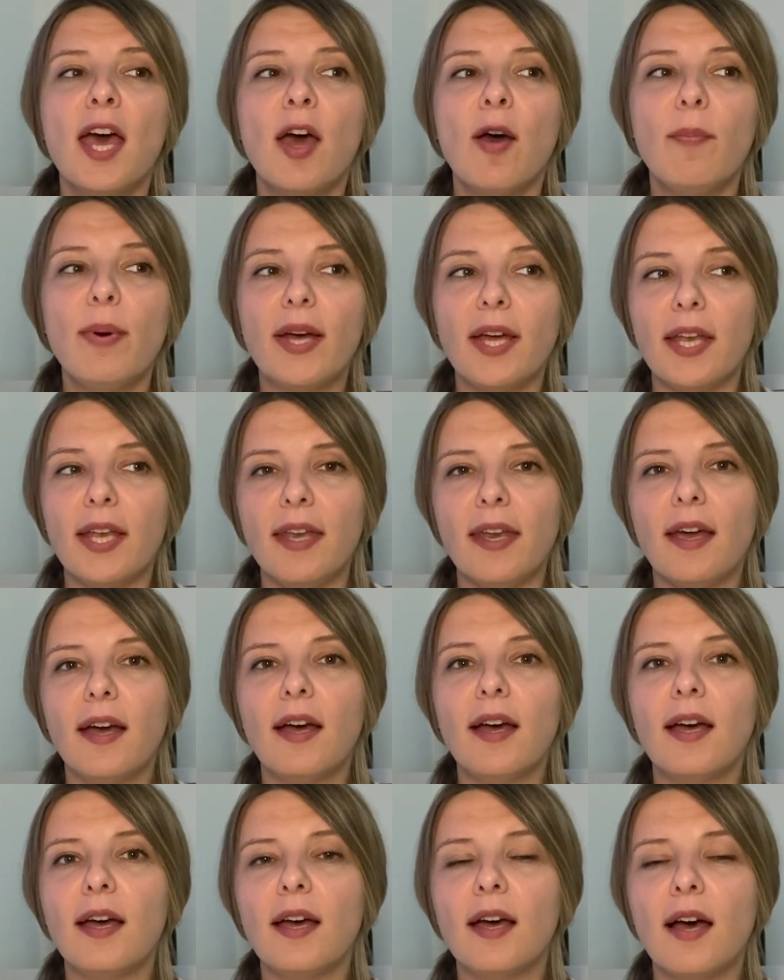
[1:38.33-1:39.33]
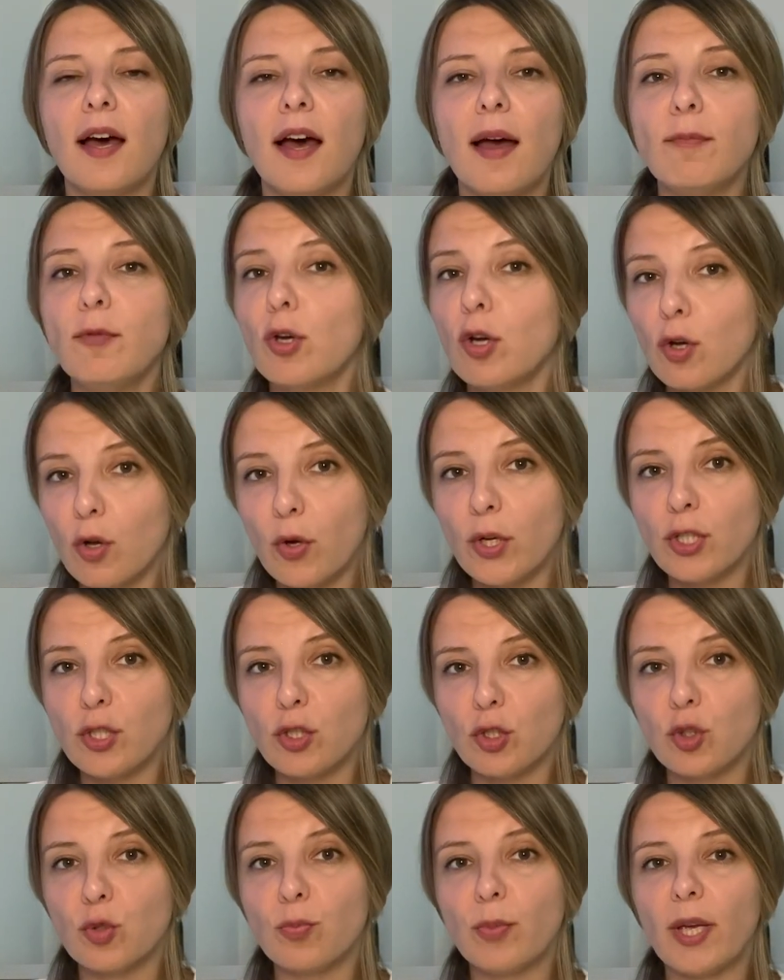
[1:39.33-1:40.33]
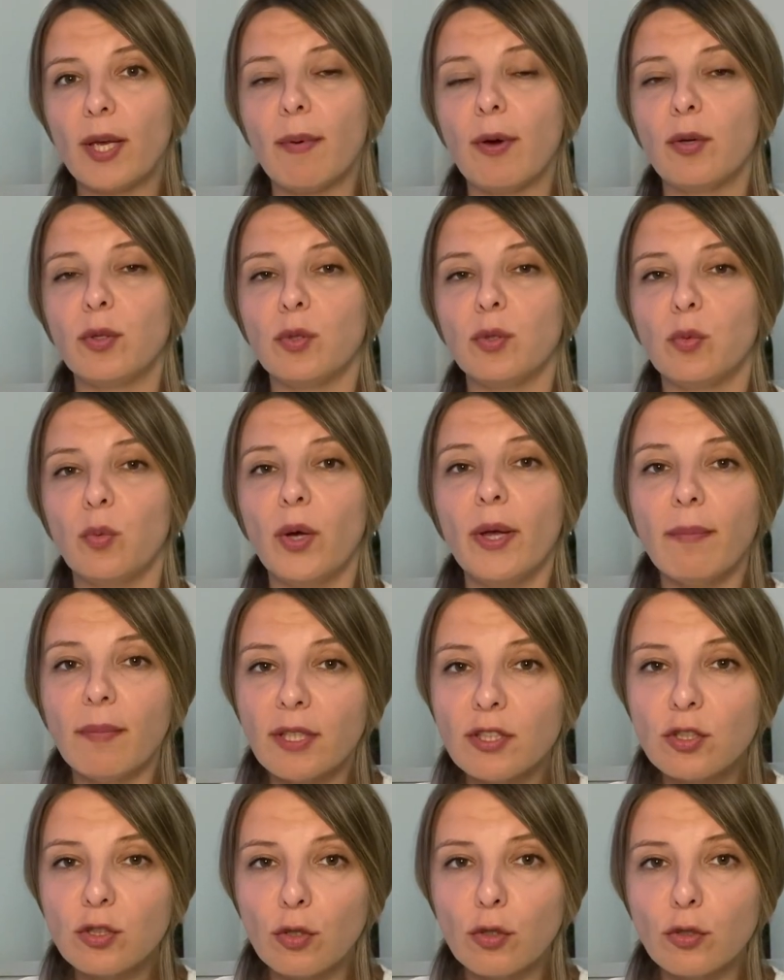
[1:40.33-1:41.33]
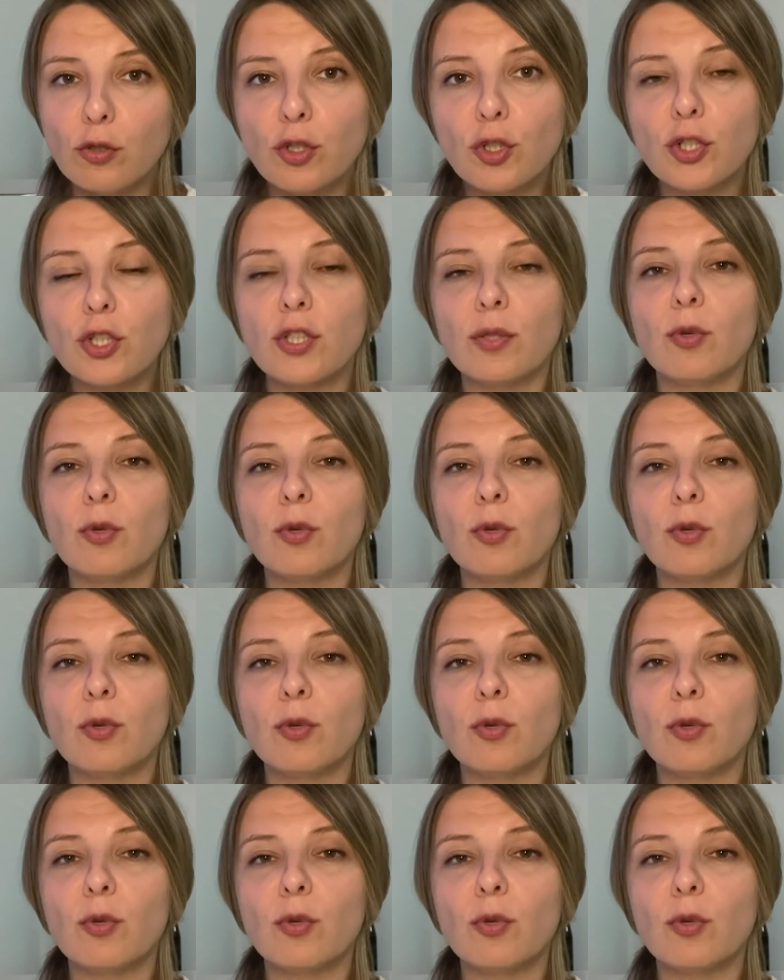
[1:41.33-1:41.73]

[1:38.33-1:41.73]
But I'm not going to speak about women soldiers.